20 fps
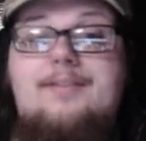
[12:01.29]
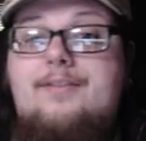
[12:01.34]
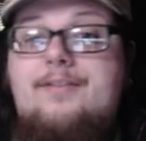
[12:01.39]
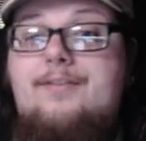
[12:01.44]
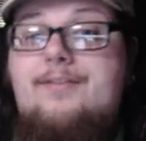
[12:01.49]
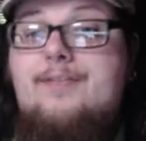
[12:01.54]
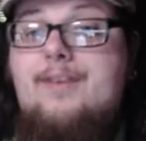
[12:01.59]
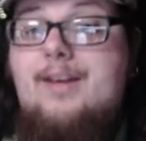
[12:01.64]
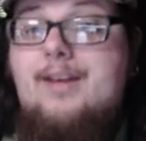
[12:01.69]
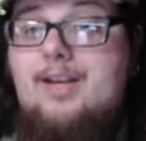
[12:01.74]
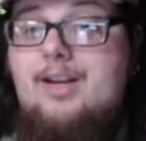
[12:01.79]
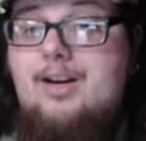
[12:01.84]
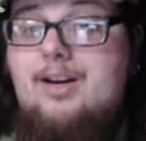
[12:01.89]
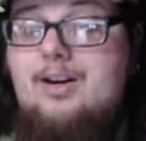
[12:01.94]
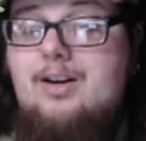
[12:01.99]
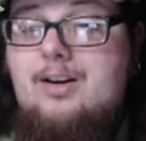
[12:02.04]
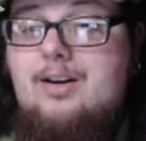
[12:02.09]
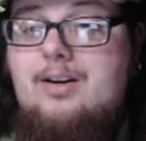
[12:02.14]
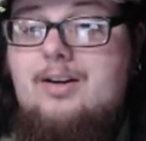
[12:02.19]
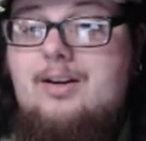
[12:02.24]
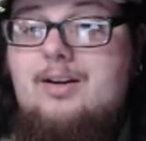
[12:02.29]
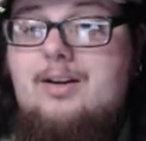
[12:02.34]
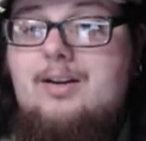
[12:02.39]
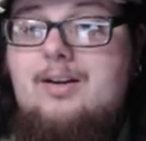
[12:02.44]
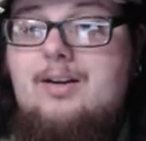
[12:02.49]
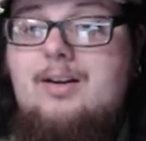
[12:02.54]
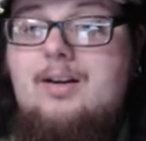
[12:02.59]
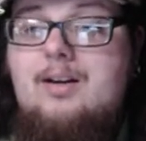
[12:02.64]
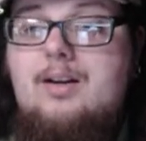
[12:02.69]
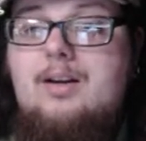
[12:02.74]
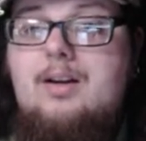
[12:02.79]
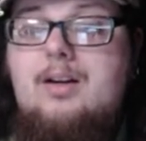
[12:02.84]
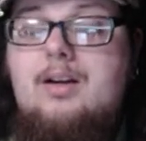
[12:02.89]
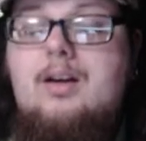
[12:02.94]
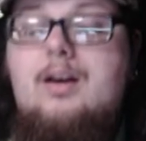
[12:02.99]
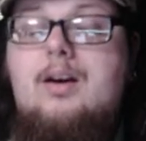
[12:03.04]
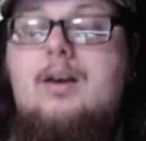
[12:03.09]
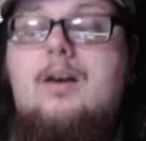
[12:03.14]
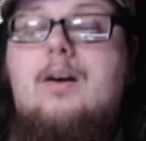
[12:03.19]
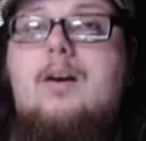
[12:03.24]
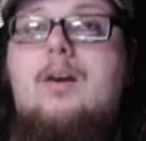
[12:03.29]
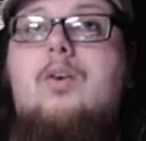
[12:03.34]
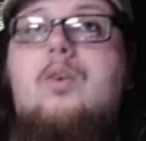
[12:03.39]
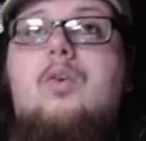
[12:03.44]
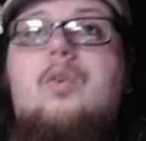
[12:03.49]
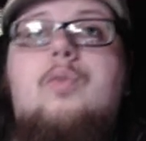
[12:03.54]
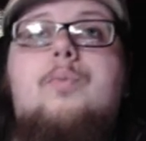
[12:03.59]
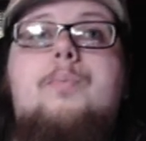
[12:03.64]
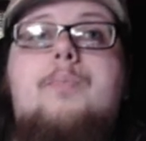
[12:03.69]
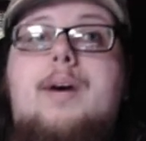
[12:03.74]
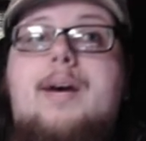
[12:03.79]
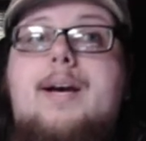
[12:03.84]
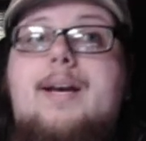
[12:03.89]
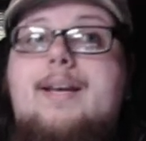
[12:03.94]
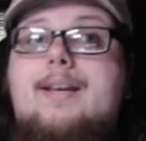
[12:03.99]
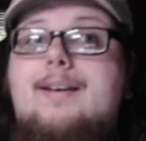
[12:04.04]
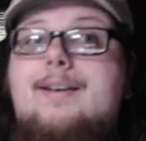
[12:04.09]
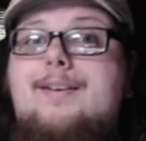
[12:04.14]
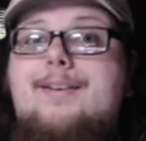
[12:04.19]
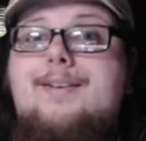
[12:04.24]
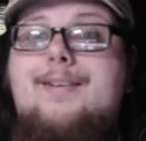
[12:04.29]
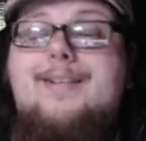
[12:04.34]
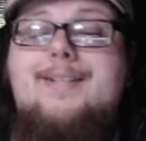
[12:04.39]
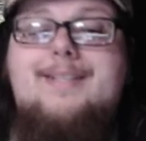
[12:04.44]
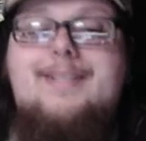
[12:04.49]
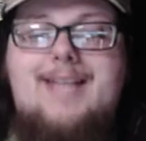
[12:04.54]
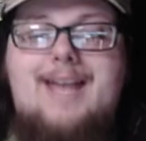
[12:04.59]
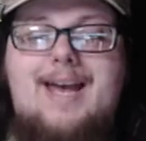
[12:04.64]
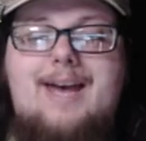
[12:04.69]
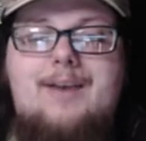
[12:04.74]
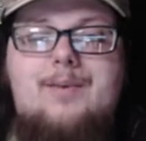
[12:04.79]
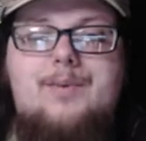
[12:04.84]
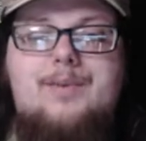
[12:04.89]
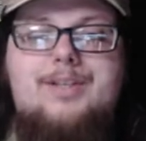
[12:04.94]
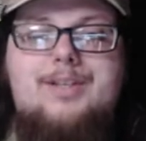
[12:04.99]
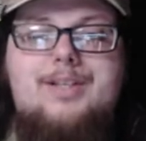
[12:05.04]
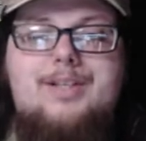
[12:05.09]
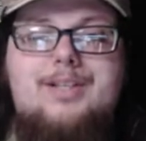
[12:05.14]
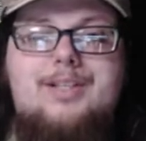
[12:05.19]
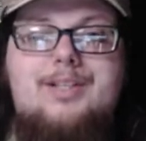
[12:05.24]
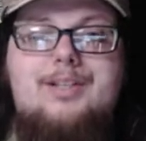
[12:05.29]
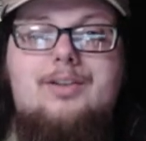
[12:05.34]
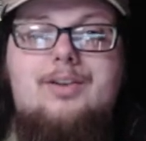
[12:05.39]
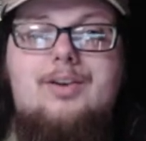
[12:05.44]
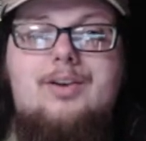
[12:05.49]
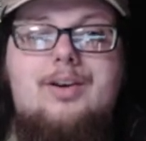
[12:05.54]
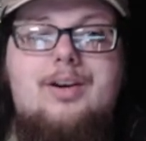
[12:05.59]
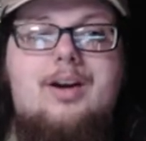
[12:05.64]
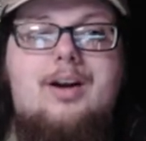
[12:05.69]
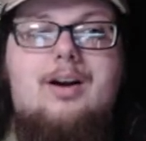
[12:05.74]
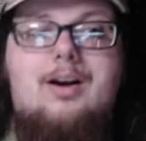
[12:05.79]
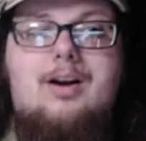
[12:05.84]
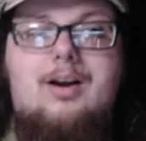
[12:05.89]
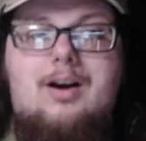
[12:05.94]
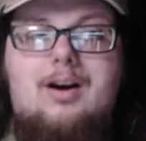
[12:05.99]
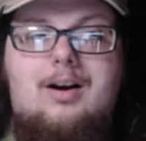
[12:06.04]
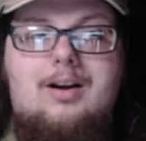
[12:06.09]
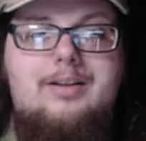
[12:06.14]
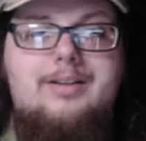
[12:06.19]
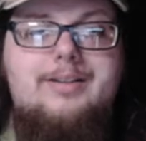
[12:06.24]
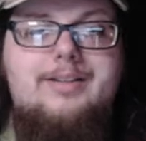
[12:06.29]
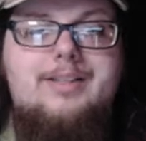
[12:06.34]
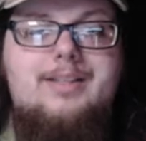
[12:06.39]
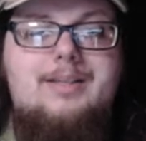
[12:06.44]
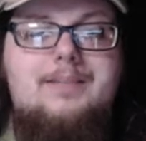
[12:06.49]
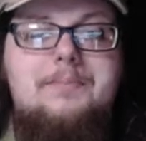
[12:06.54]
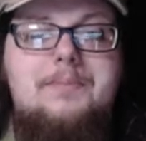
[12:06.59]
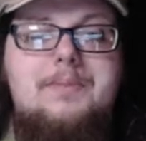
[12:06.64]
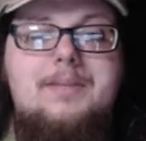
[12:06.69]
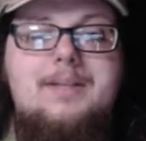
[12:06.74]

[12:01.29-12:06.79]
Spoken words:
figure, oh my goodness, that would just look awesome.